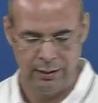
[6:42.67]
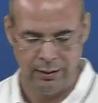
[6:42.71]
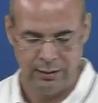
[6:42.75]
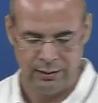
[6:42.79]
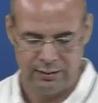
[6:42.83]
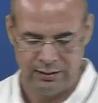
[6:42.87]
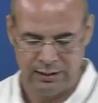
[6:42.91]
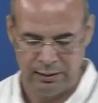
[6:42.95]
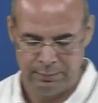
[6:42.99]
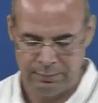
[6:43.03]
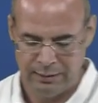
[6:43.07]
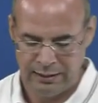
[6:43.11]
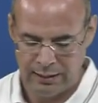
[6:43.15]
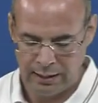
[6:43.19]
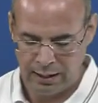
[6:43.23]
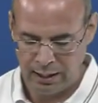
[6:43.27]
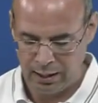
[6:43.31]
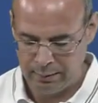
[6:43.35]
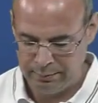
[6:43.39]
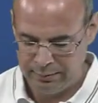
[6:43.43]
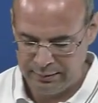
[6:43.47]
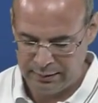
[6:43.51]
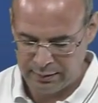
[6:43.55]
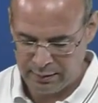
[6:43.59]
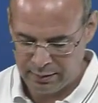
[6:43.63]
Tibi
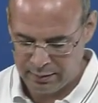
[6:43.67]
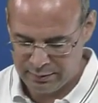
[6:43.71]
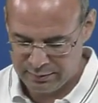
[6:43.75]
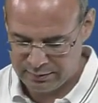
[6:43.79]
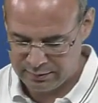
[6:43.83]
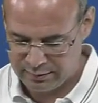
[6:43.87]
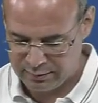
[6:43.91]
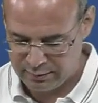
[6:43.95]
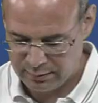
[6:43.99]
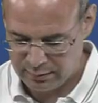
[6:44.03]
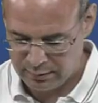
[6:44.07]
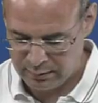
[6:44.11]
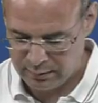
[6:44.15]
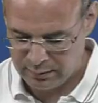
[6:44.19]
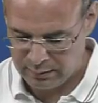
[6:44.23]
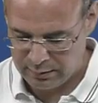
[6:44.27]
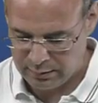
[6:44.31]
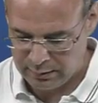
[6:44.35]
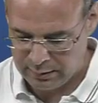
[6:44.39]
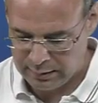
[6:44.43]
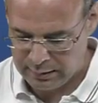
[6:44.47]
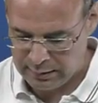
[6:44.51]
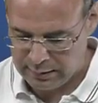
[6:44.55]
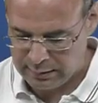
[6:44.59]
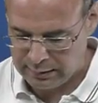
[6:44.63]
habeas,
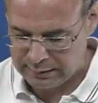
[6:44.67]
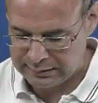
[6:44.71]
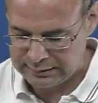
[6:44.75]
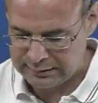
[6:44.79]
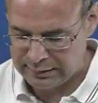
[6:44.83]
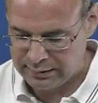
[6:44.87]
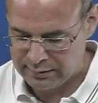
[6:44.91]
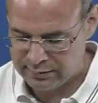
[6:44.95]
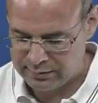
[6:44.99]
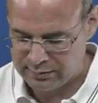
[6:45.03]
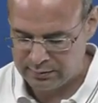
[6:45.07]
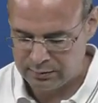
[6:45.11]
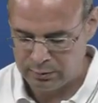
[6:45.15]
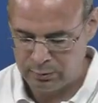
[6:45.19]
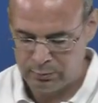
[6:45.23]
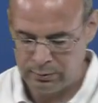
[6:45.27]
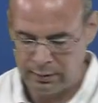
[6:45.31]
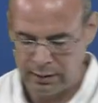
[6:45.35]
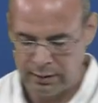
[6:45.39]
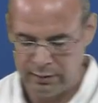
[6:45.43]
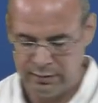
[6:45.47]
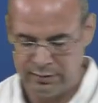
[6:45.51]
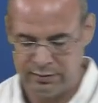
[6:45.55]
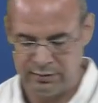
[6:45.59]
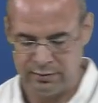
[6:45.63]
res
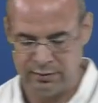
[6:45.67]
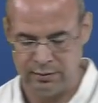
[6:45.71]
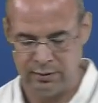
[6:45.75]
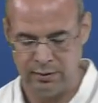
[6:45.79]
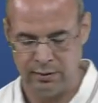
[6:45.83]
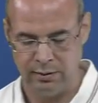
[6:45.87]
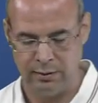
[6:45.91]
tuas,